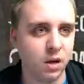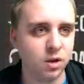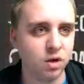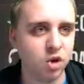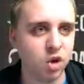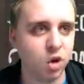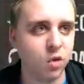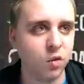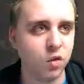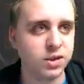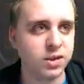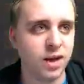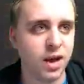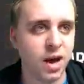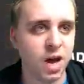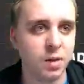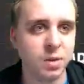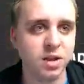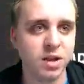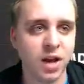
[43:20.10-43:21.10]
college
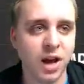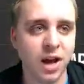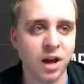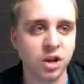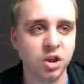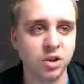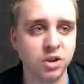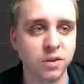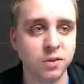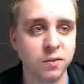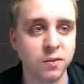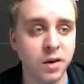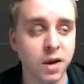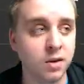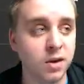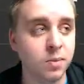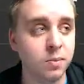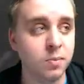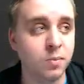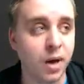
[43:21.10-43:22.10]
overtime is actually
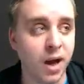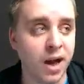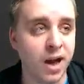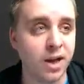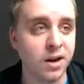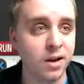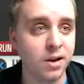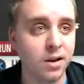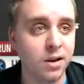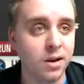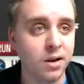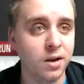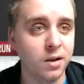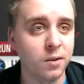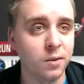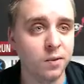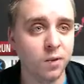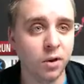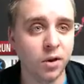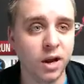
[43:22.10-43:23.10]
very bad
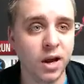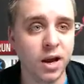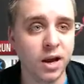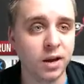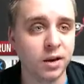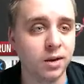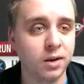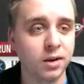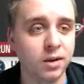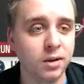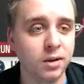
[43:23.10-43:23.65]
for